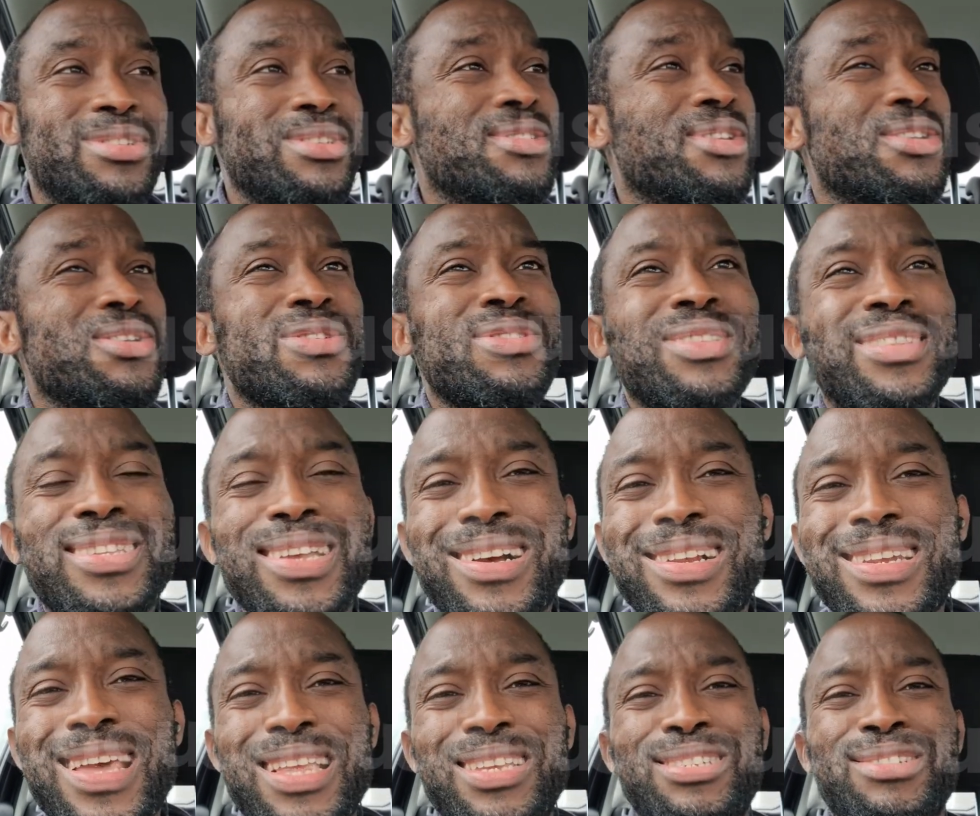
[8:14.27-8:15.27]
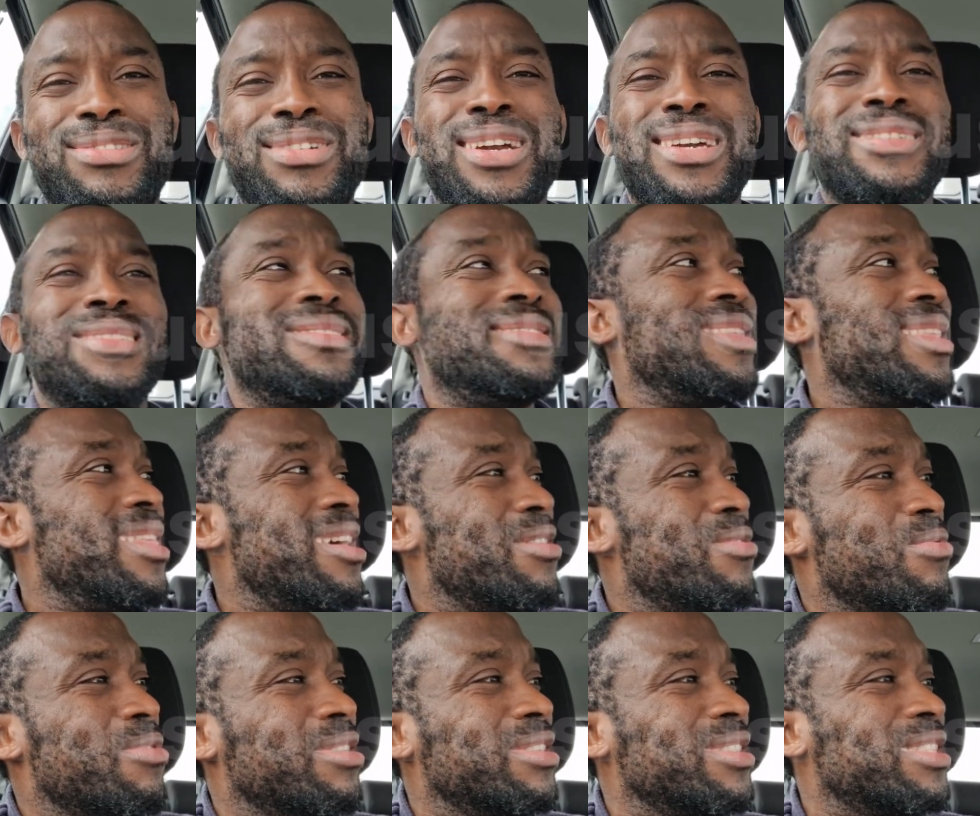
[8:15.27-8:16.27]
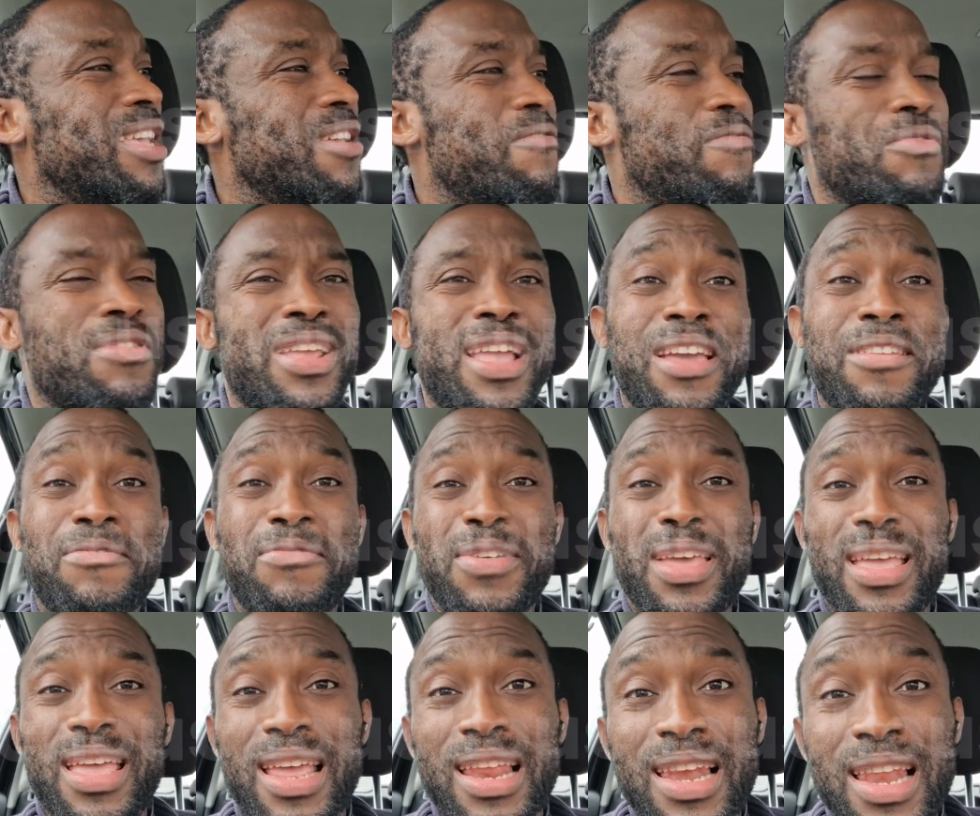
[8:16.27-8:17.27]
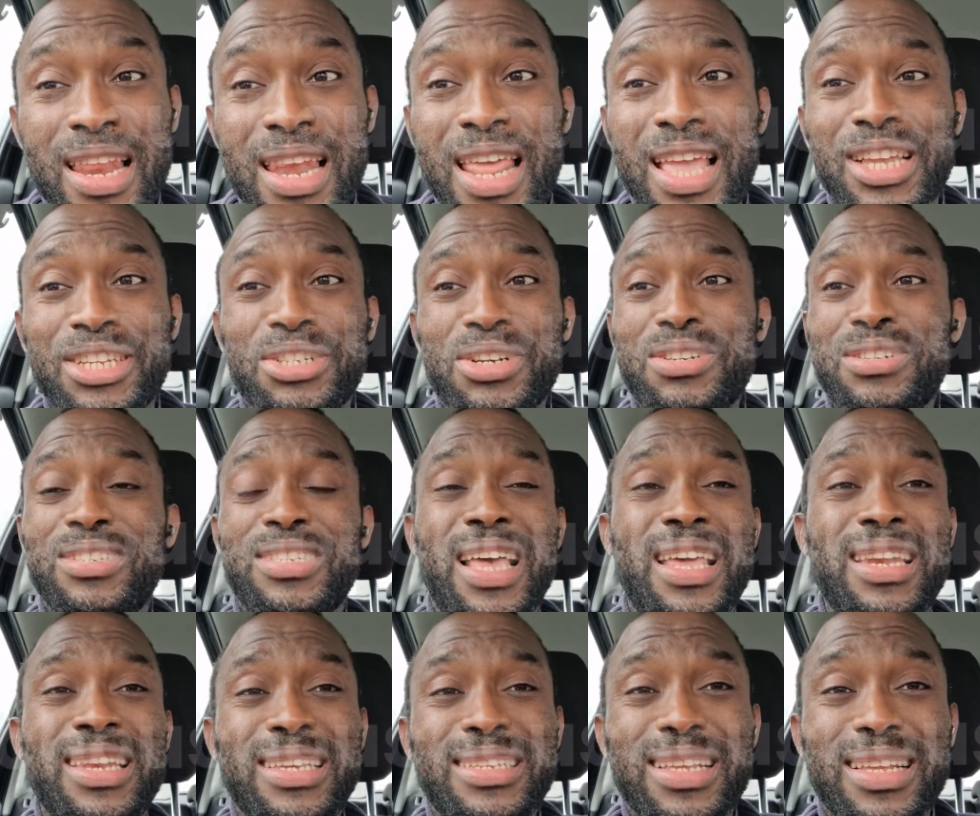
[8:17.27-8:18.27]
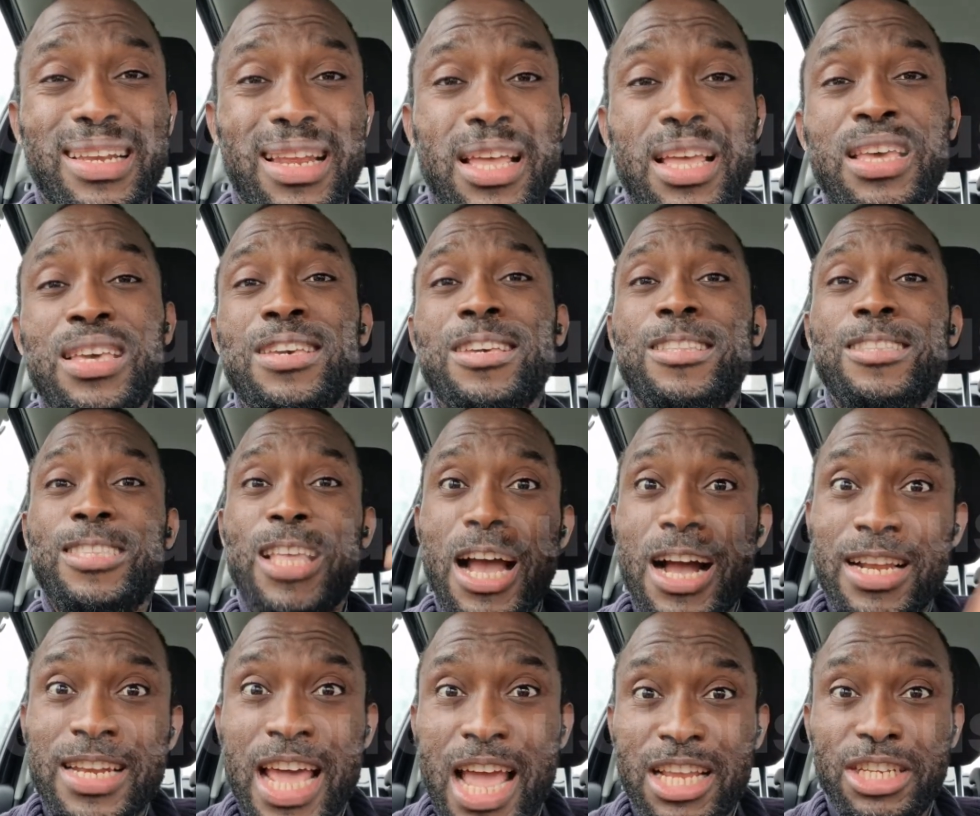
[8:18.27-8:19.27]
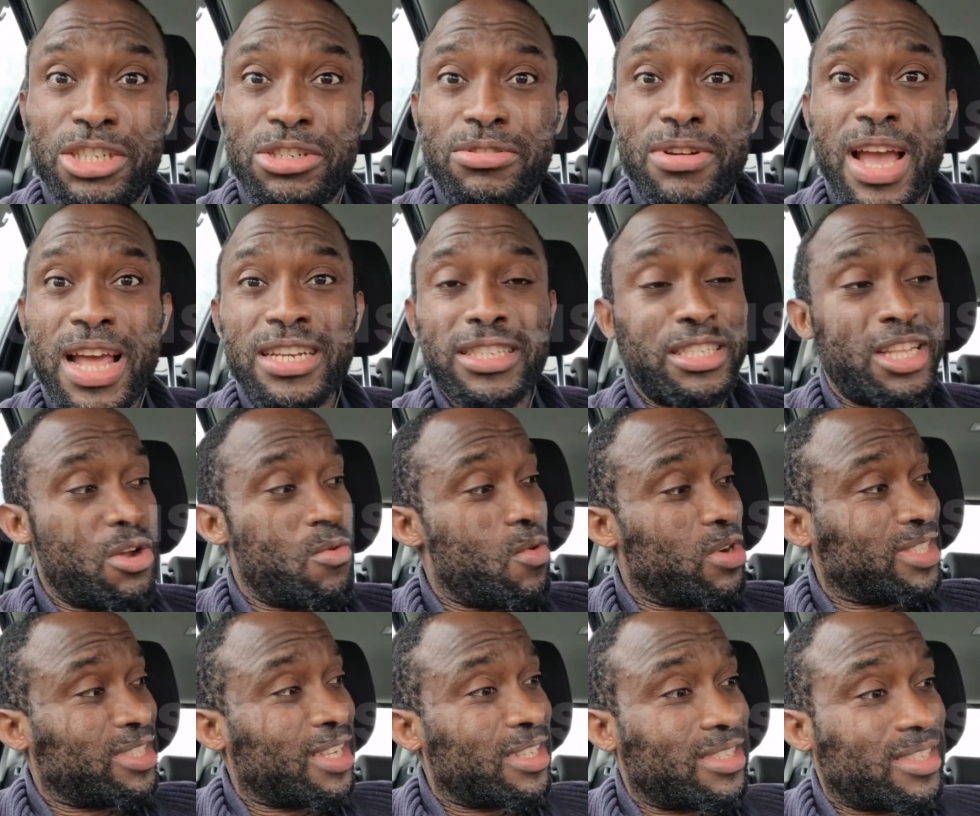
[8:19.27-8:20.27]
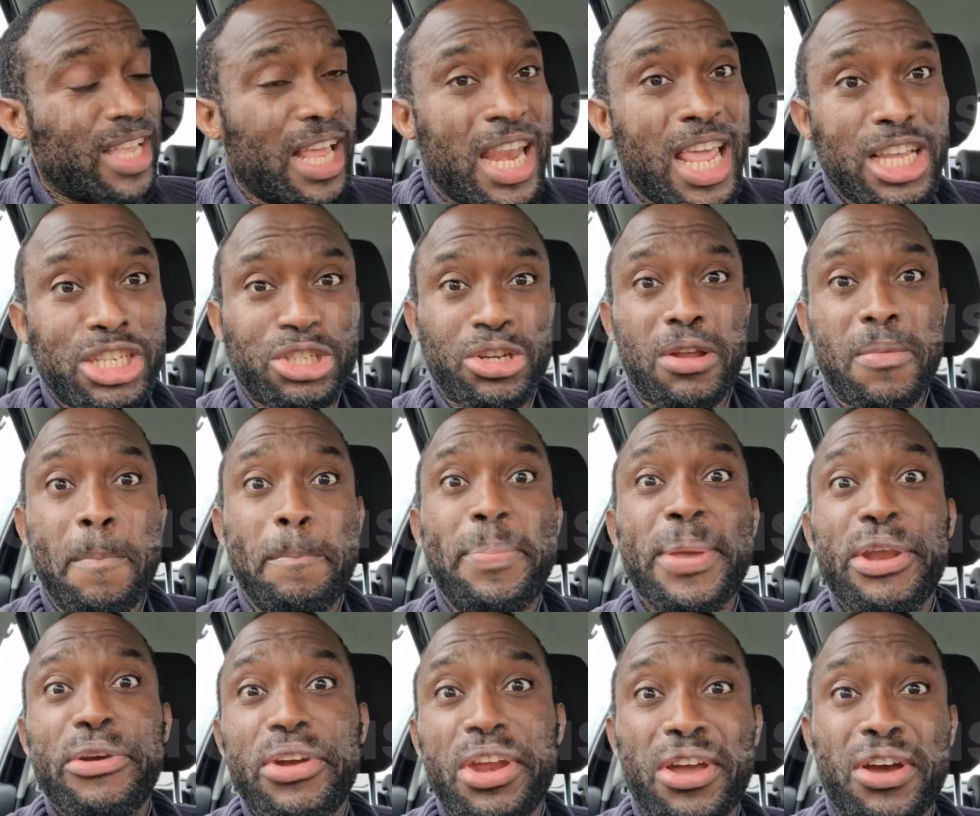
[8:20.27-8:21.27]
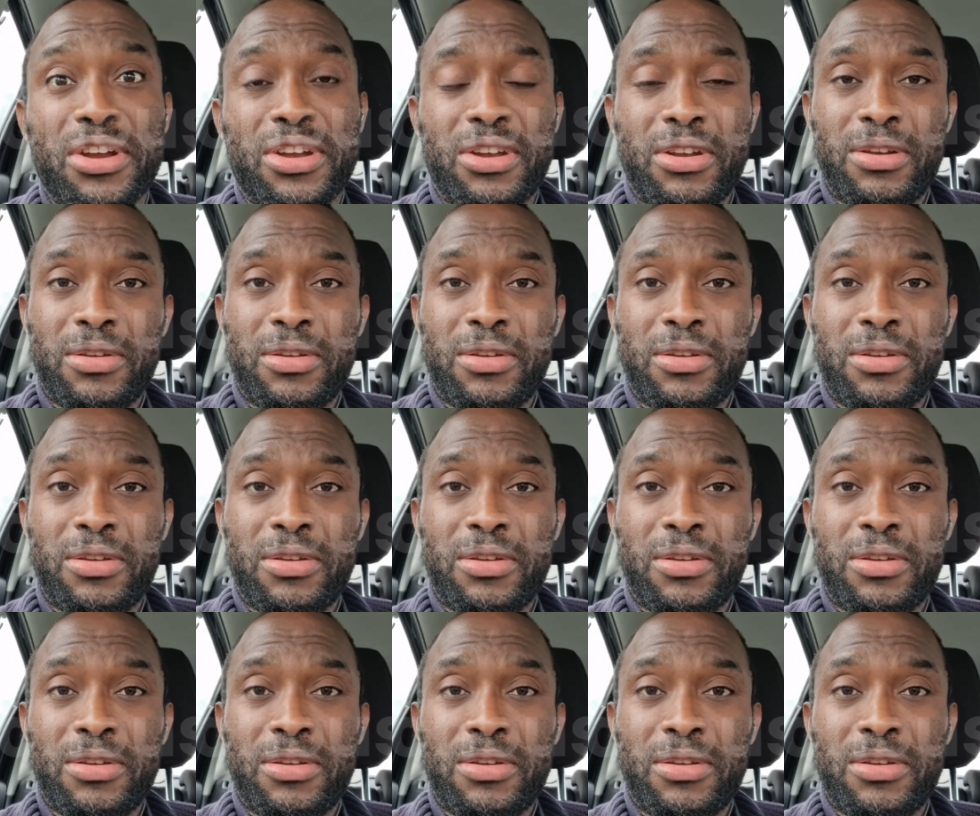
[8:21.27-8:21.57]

Don't tell Nigerians that there was a free and fair elections and this other. Tell Nigerians there was a selection, period.